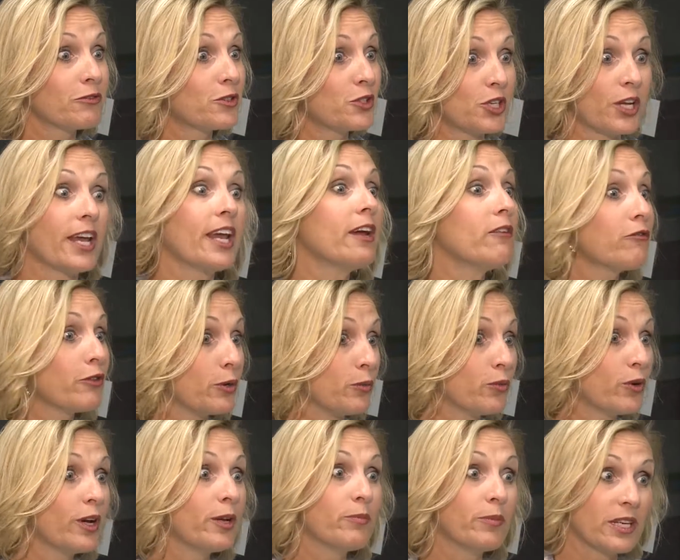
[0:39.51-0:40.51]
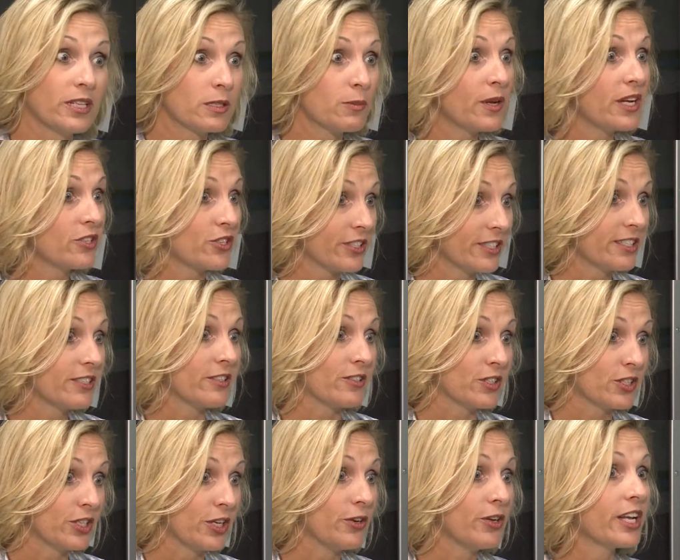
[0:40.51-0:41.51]
to everyone, but especially to
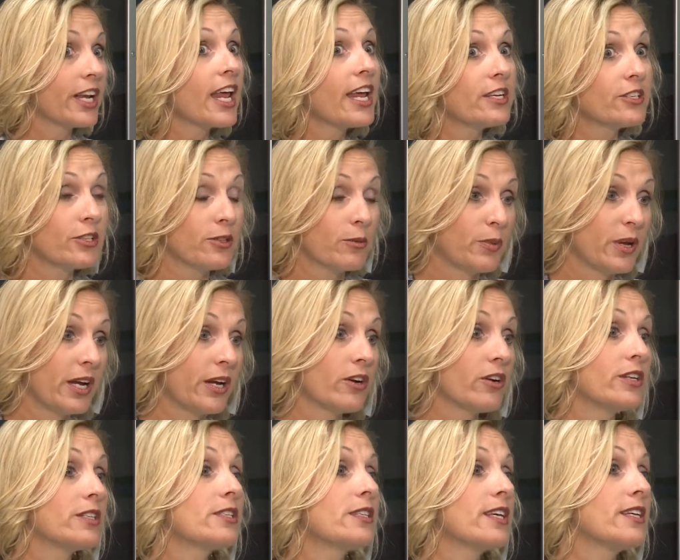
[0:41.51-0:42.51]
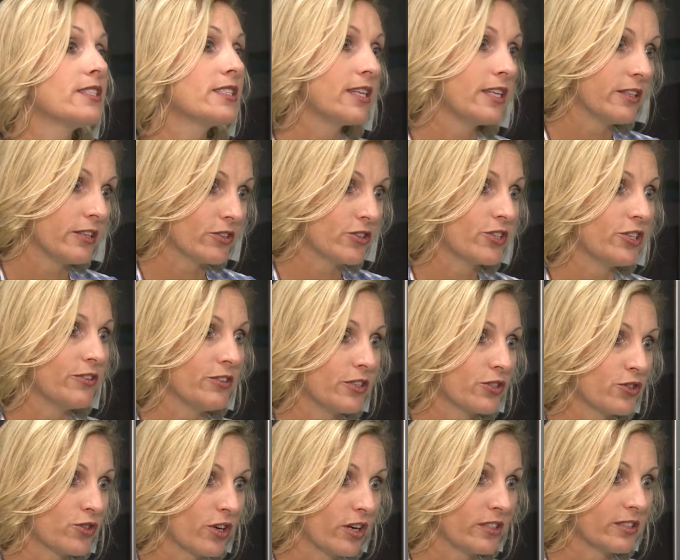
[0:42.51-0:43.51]
the student and to the parents that see their
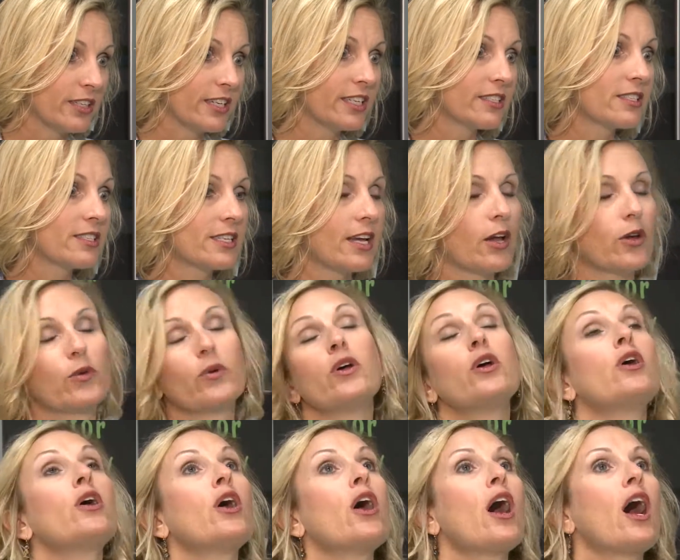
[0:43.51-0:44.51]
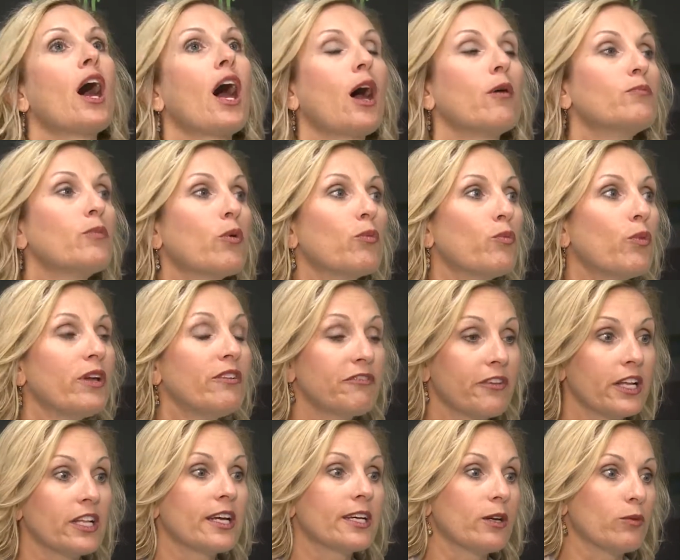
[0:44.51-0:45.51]
students struggling. So um, we
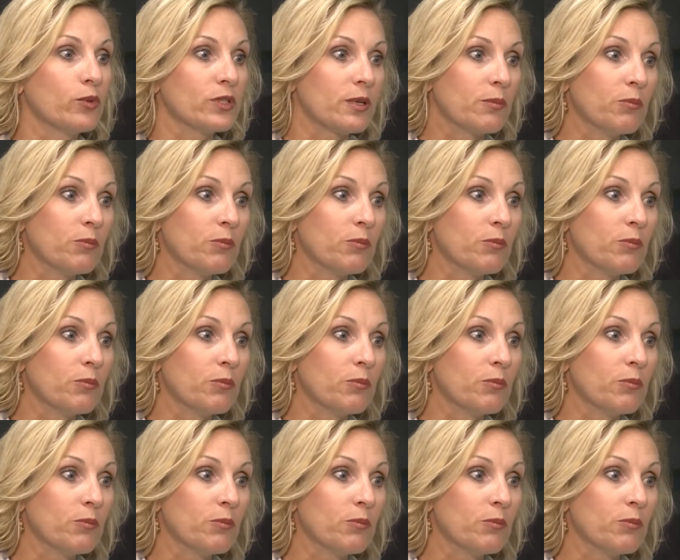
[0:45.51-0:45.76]
felt like it was